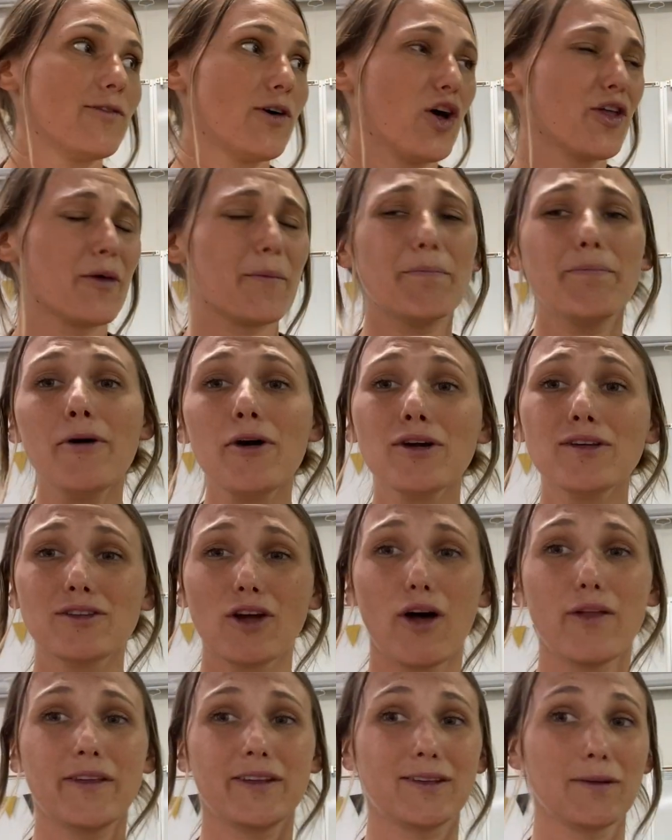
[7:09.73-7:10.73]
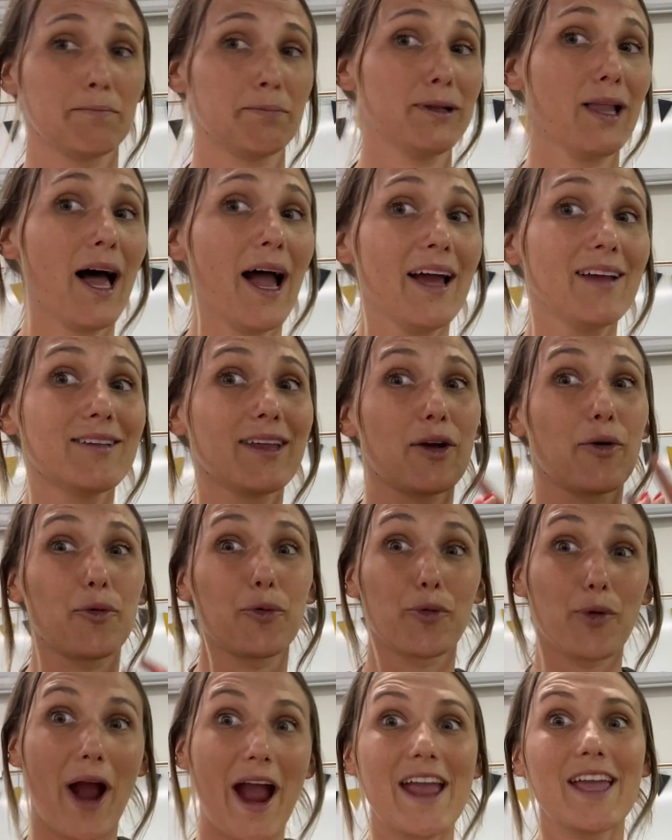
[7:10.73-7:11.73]
all the books, all the supplies like
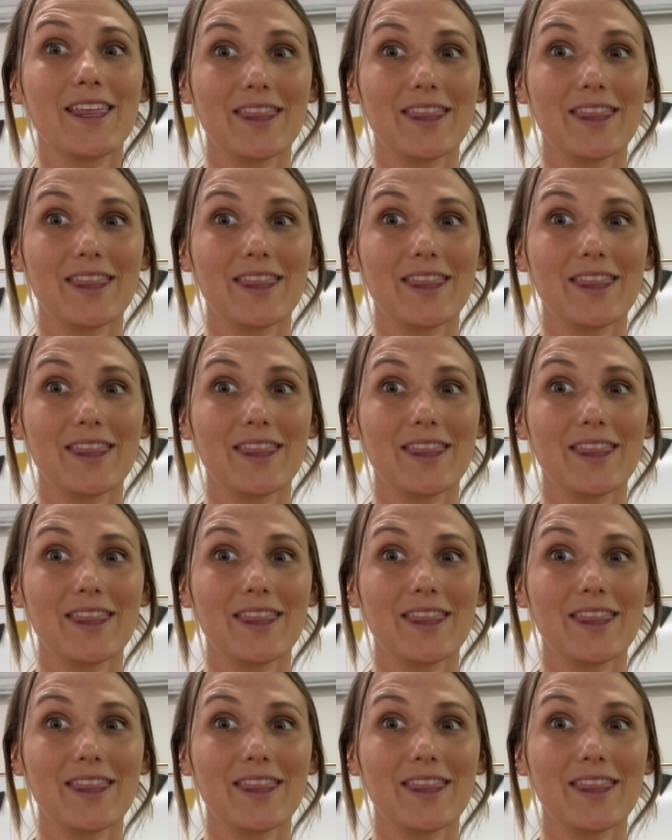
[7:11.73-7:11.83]
right